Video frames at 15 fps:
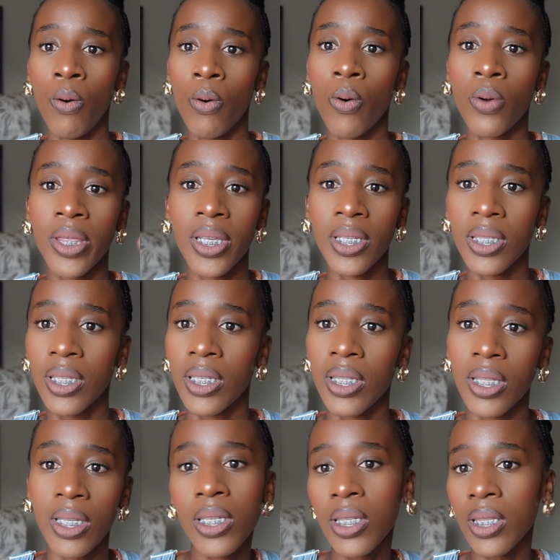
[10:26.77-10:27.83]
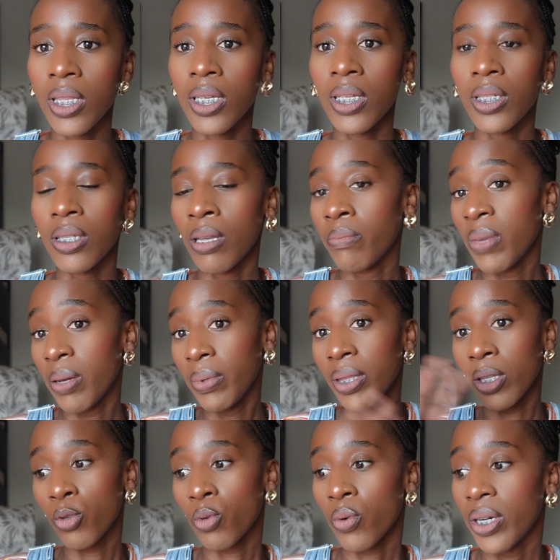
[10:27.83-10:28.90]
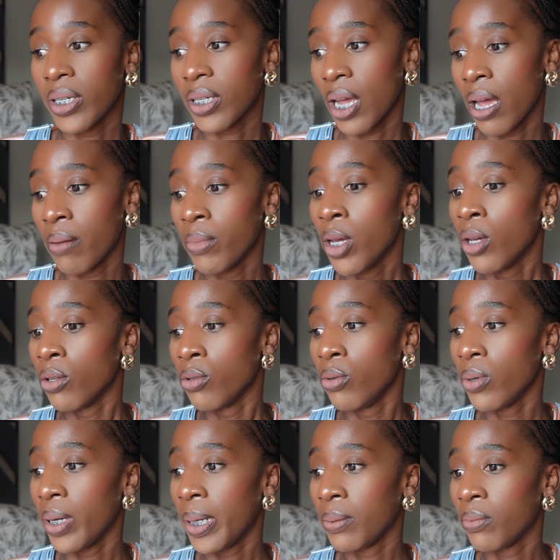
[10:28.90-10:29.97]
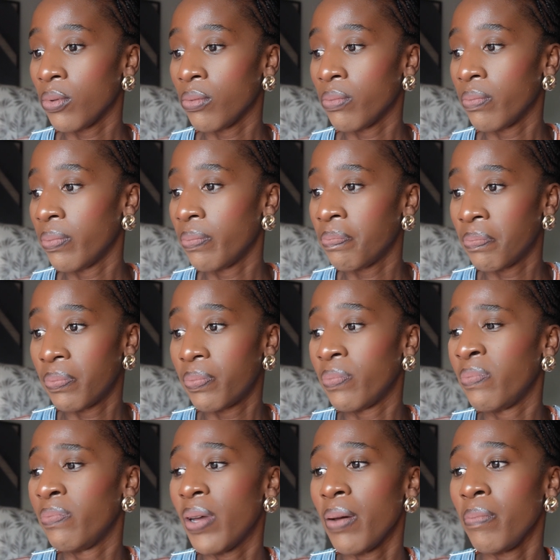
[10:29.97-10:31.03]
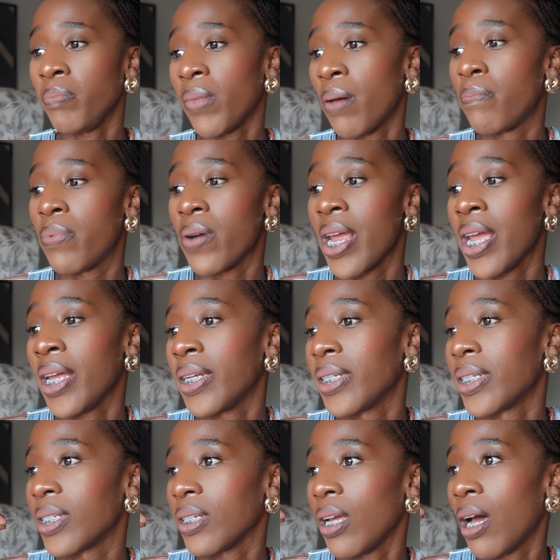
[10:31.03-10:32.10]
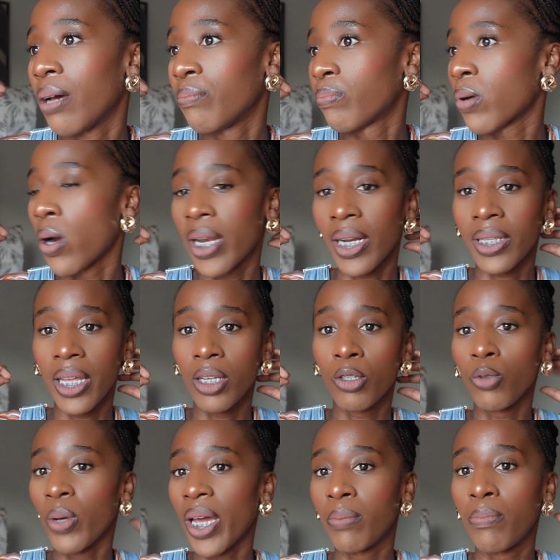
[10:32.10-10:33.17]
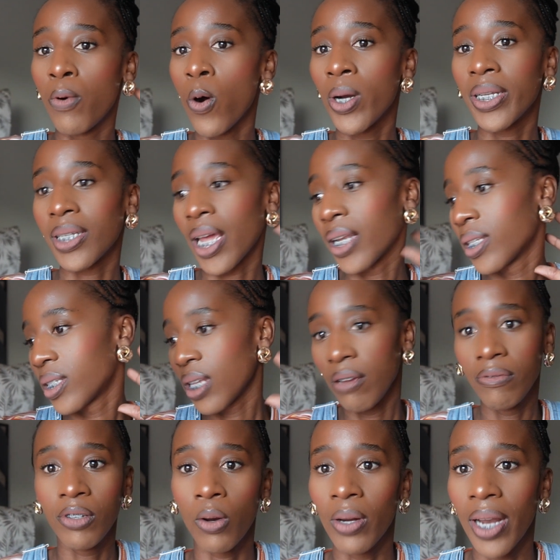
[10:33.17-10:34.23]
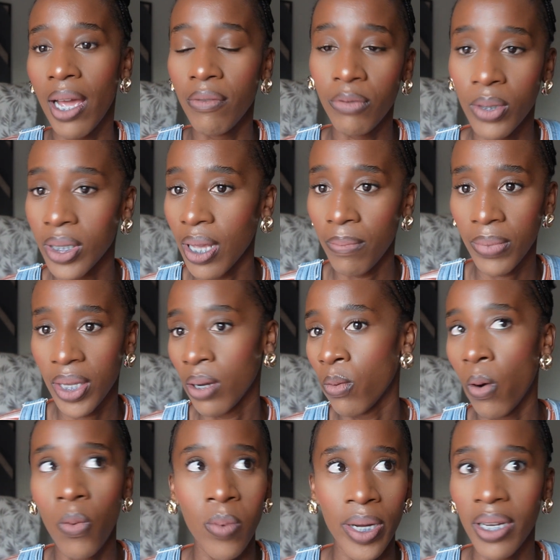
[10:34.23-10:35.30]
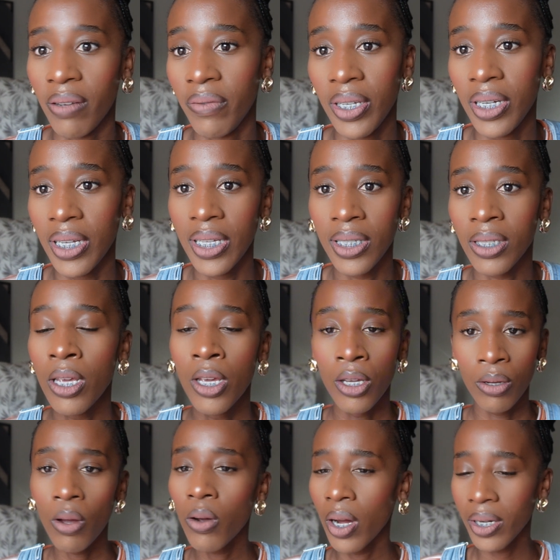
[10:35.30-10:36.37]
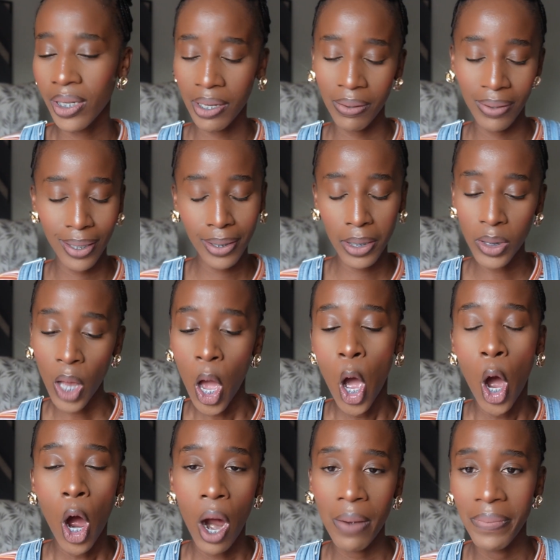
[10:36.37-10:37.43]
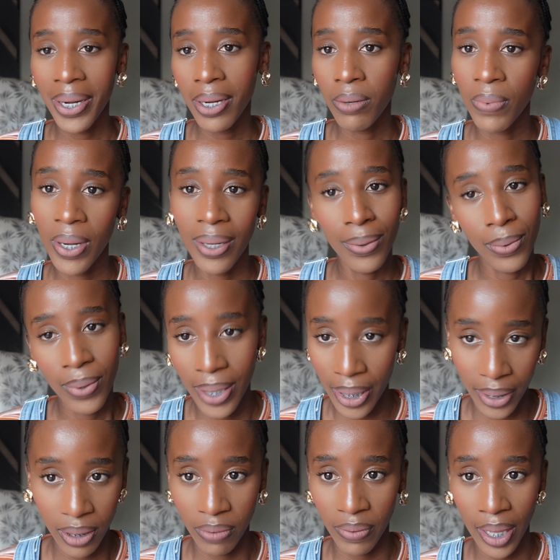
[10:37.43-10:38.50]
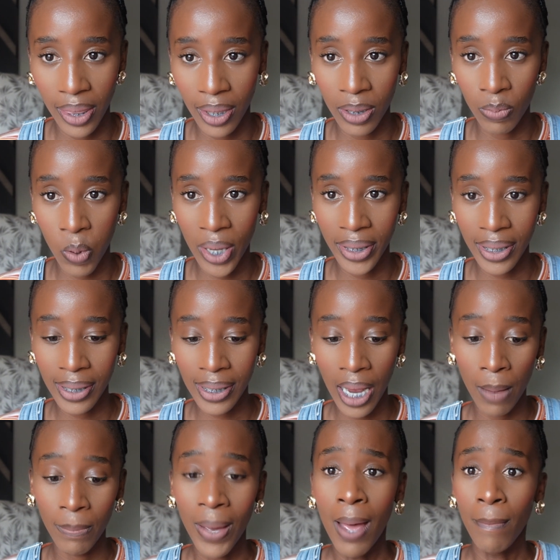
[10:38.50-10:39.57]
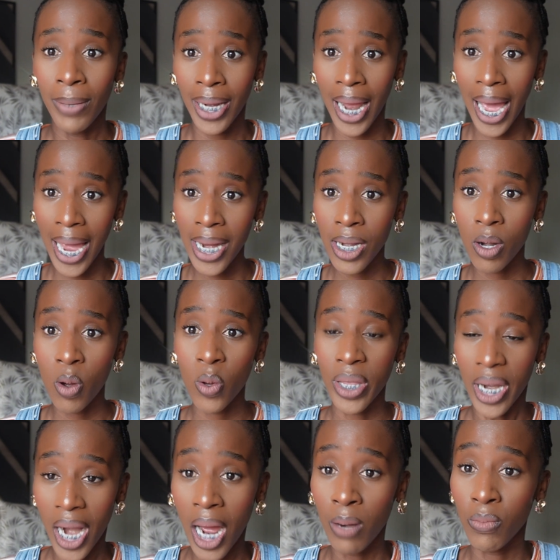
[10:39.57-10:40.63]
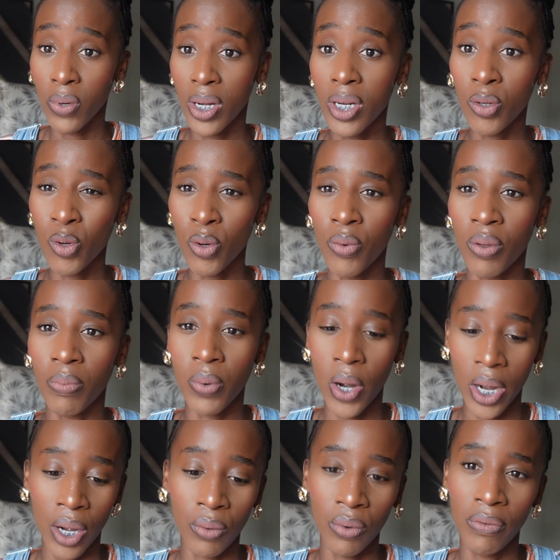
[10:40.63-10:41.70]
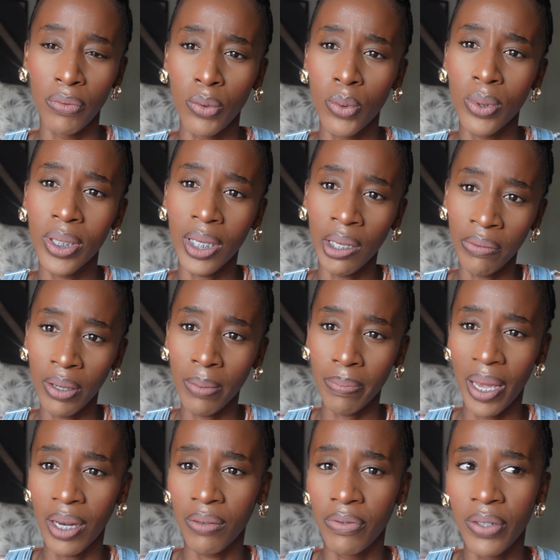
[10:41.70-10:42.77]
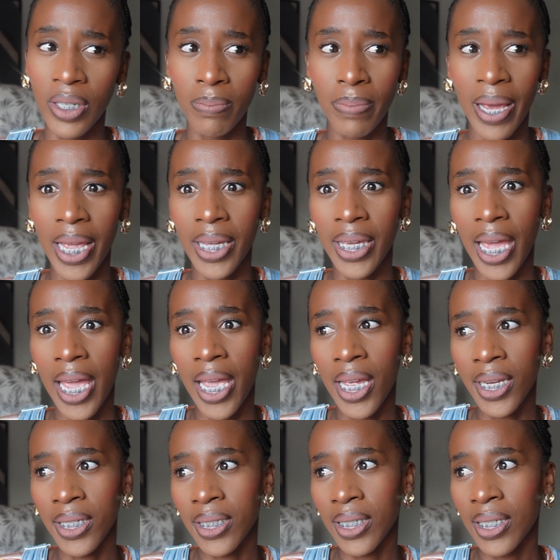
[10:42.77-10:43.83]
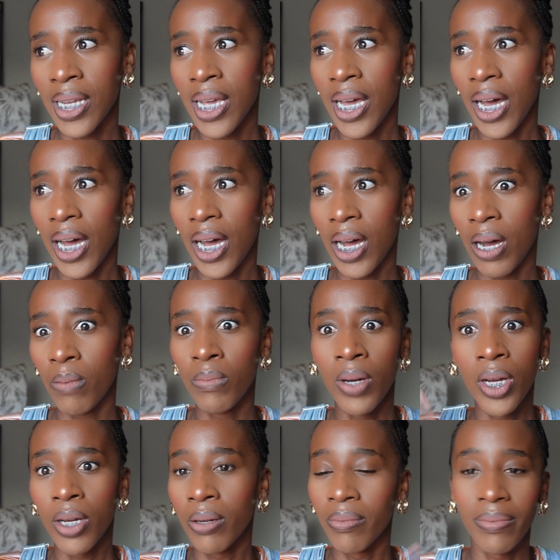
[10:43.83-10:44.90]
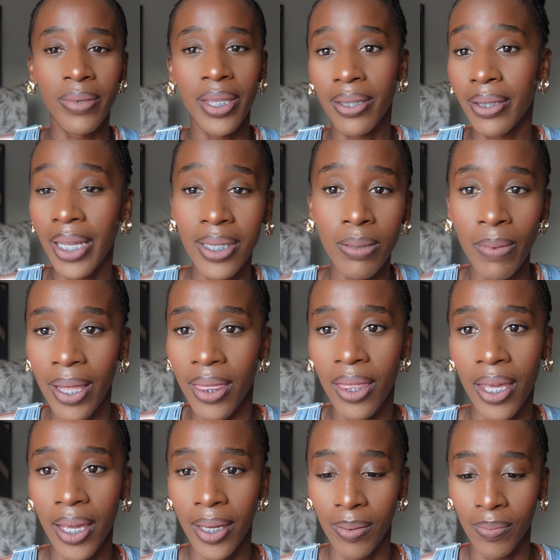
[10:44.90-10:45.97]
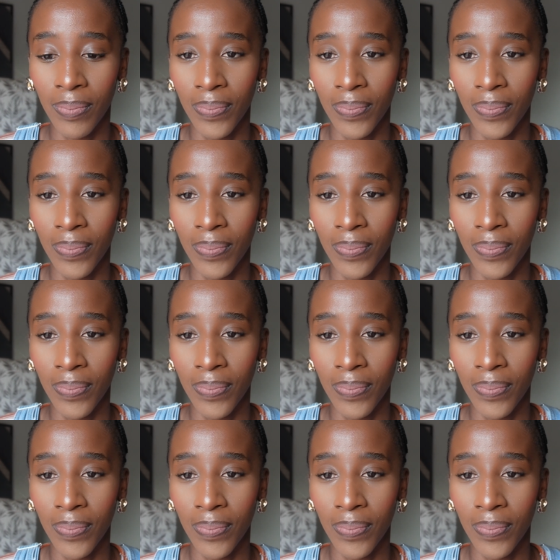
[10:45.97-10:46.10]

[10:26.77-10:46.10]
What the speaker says: or this, and maybe in the story time you a brand product that you had bought had saved your life or something, or whatever it is. You know, content creators are really creative at this point in time, but I know that I'm really good with product reviews, giving back feedback, and that's my thing.